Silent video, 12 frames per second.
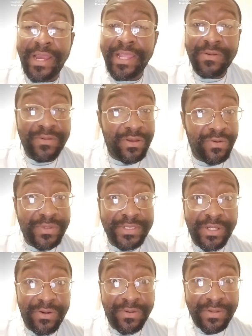I don't know what's
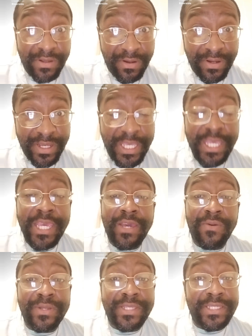going on
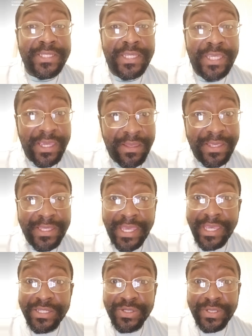with these Achilles
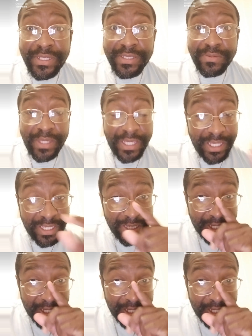injuries, man.